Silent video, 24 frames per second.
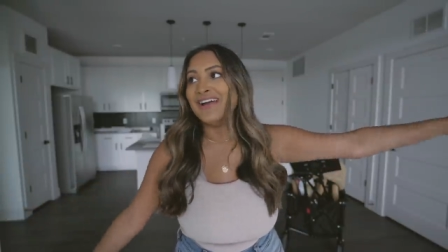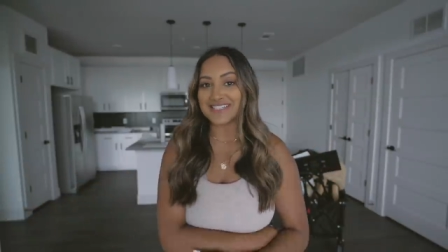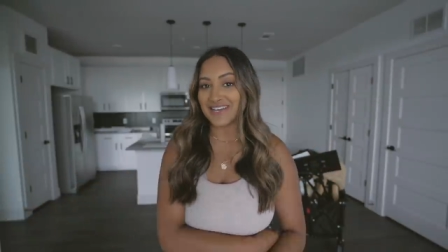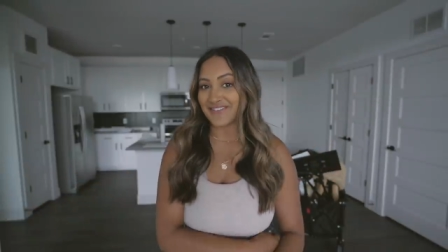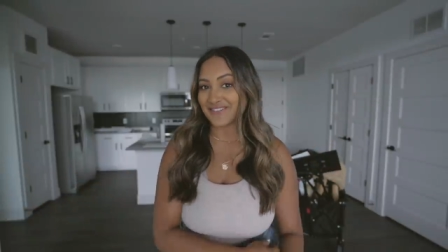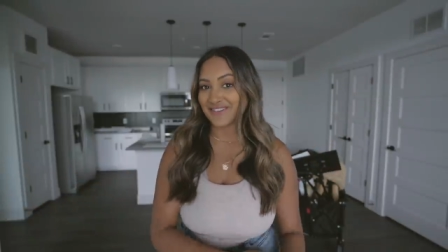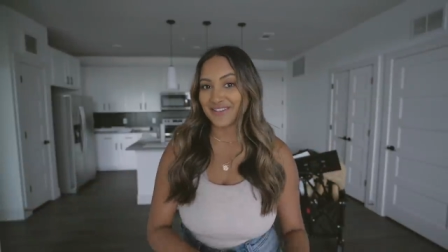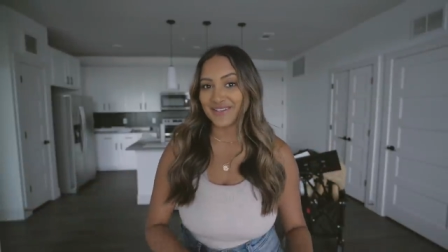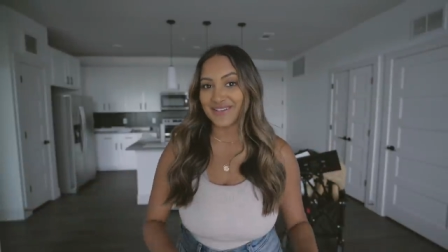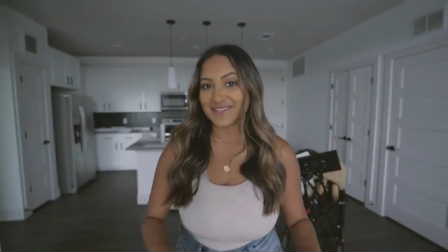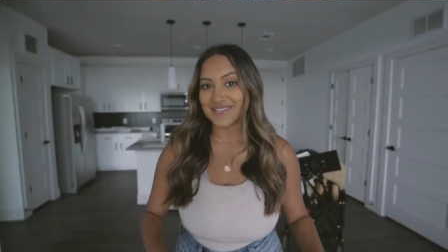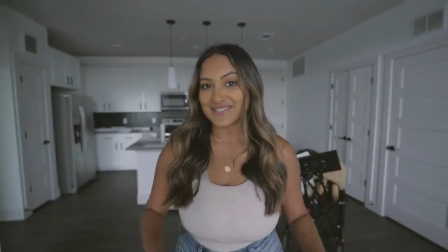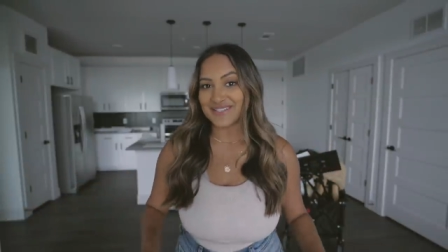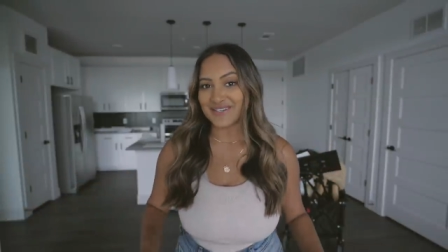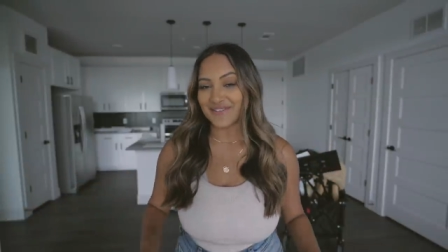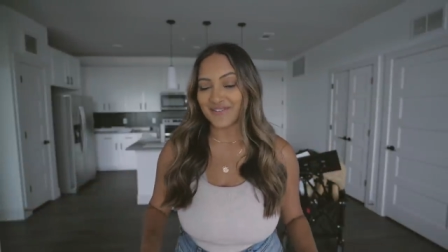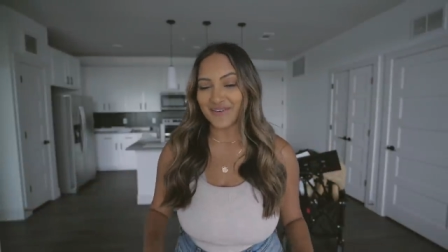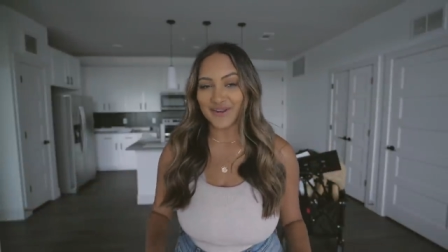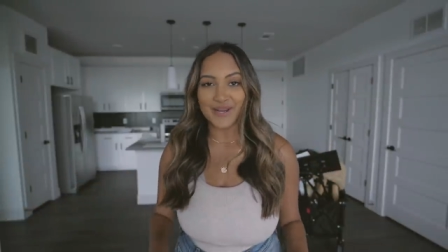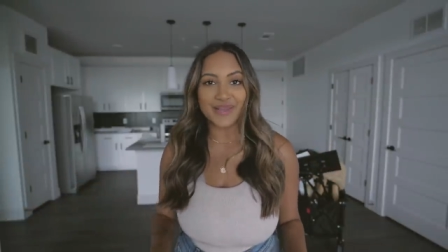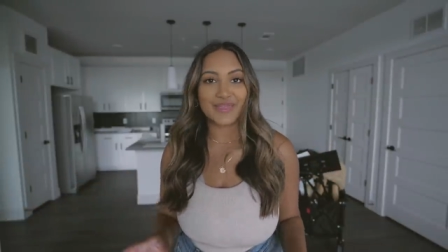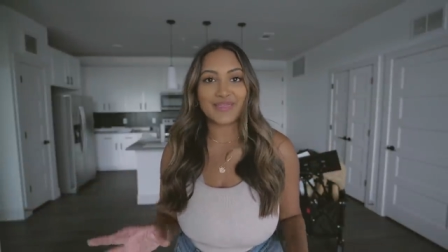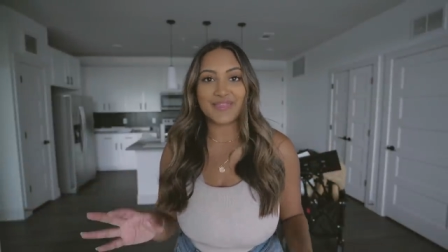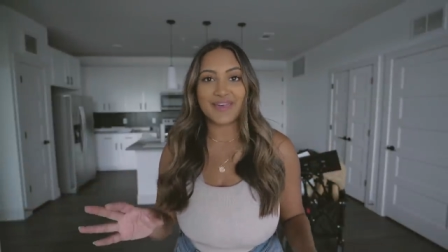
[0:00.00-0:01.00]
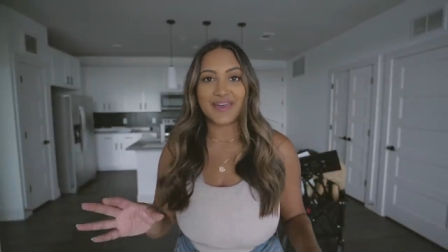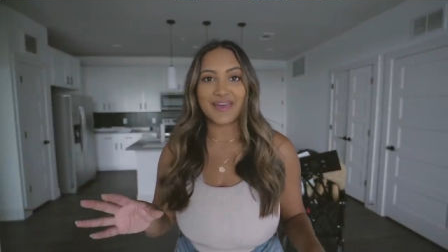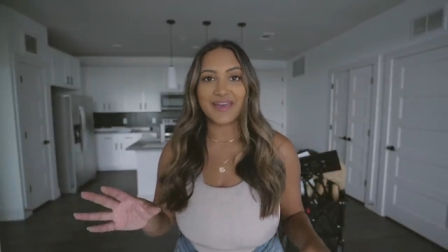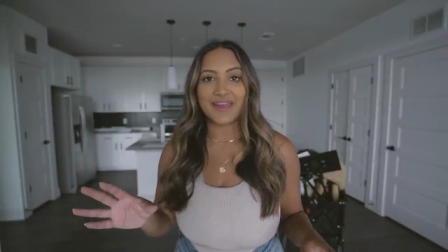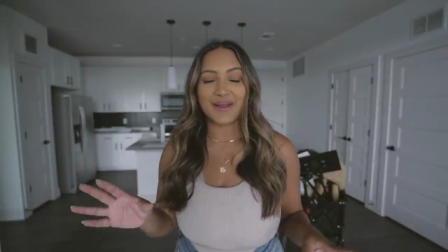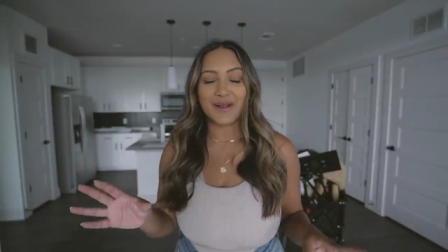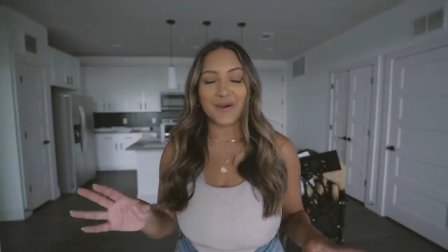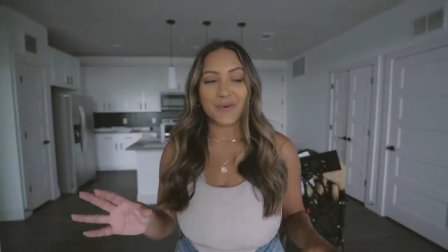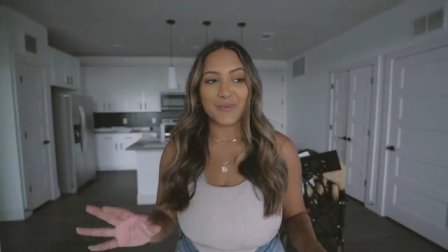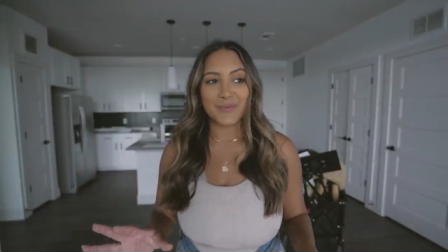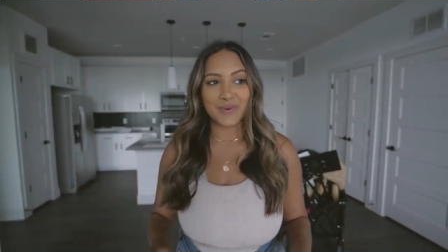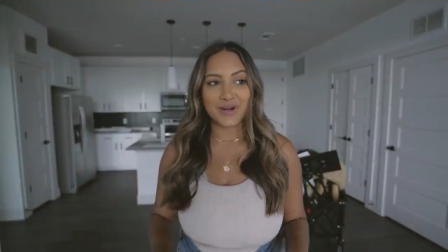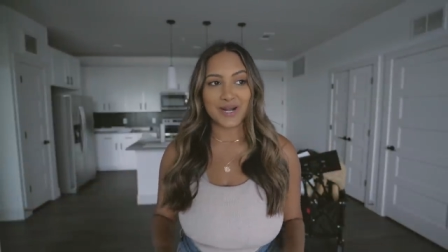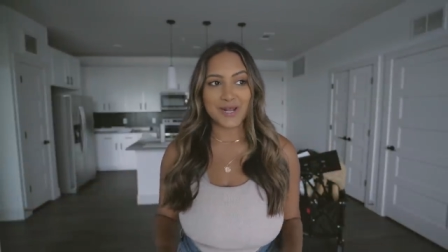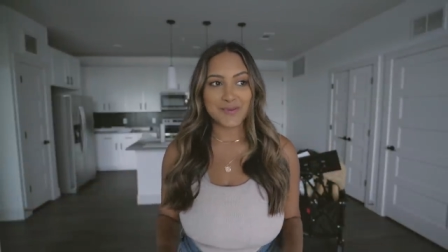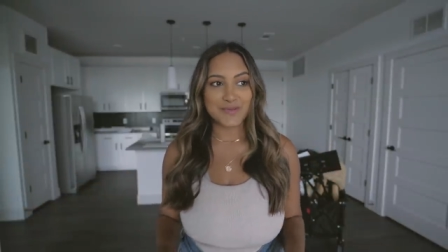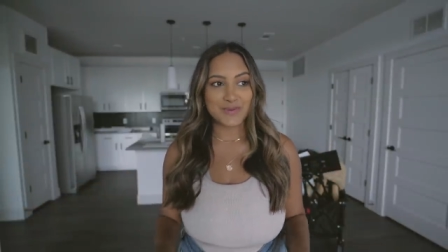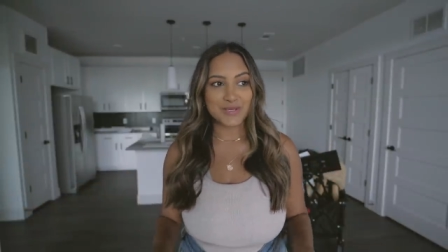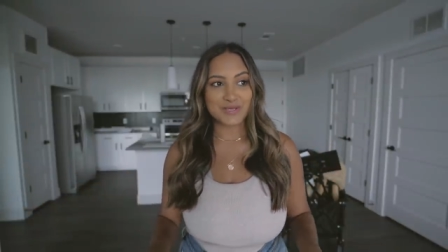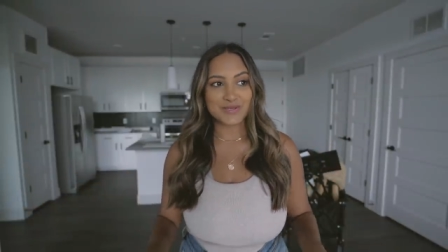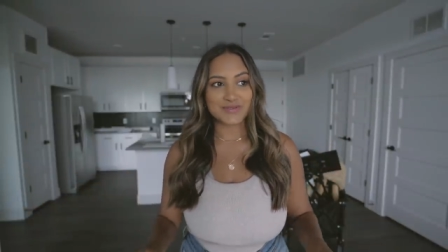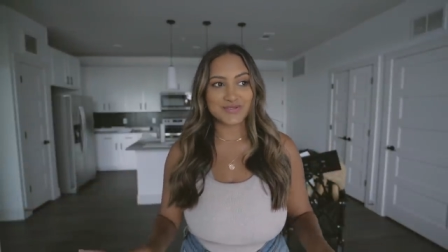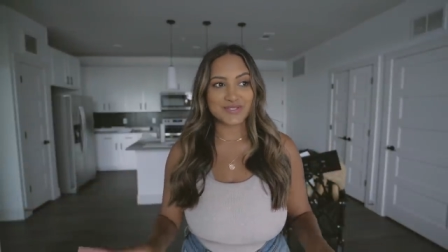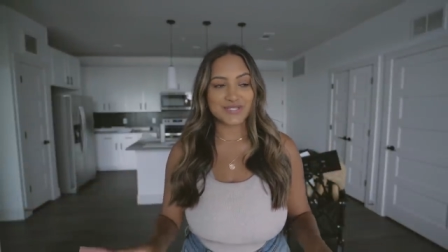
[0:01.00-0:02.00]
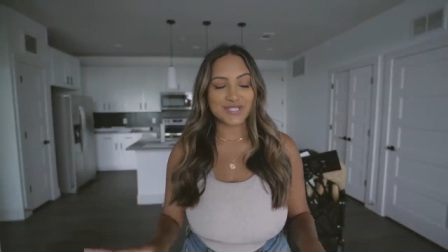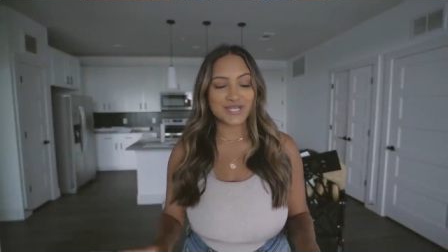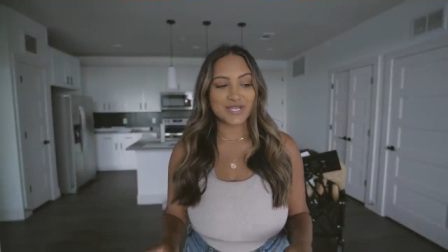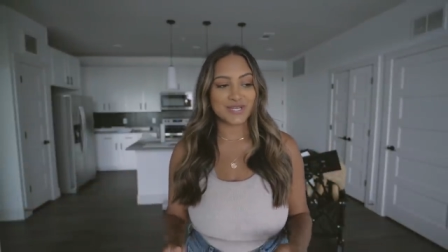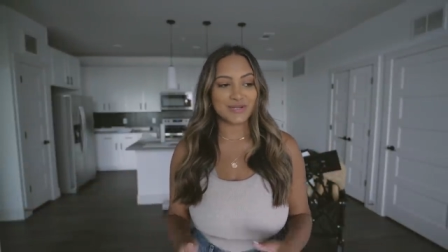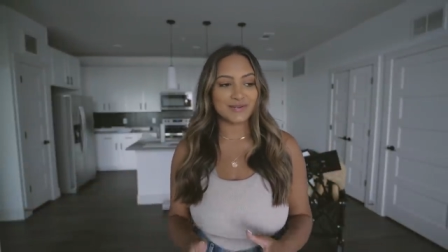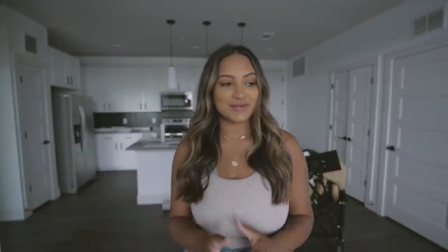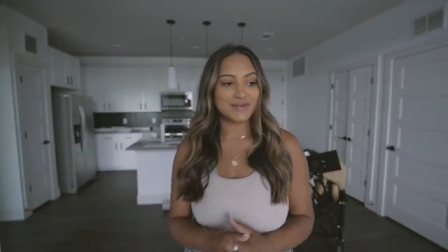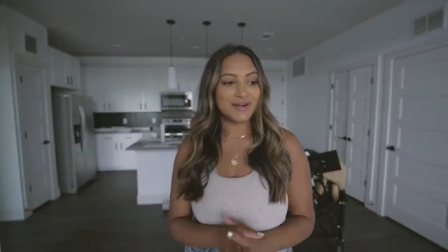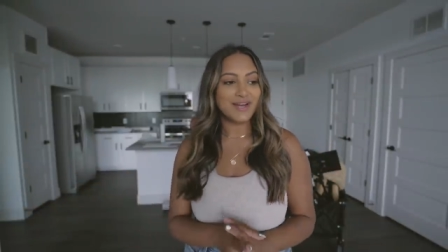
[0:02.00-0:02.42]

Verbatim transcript: It definitely looks different than what I'm used to.